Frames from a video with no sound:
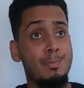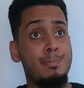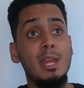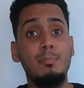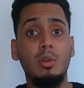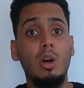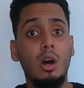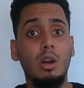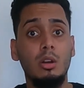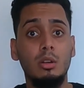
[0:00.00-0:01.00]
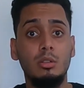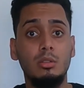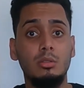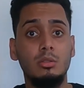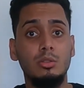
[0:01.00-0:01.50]
people are
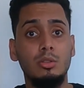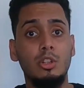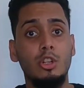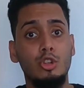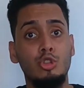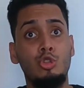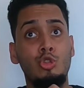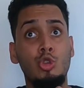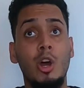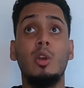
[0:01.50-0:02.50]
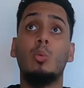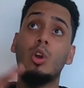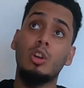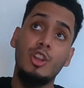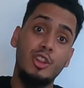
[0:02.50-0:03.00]
trying to
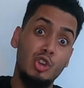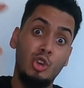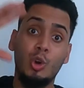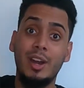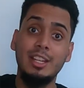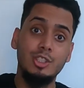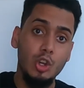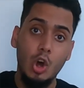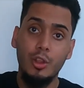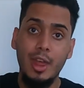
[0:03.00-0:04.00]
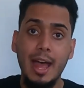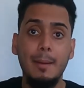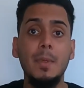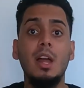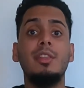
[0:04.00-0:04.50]
work on the cranes and all
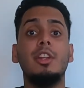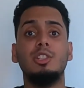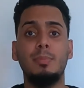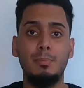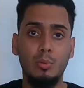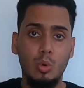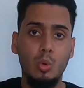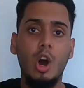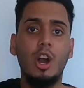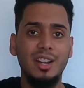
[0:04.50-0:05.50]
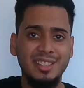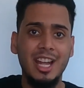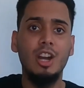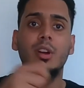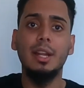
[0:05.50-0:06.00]
that, there's people who are
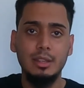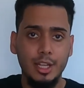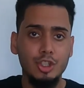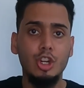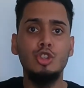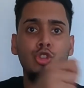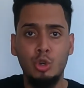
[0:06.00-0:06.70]
directing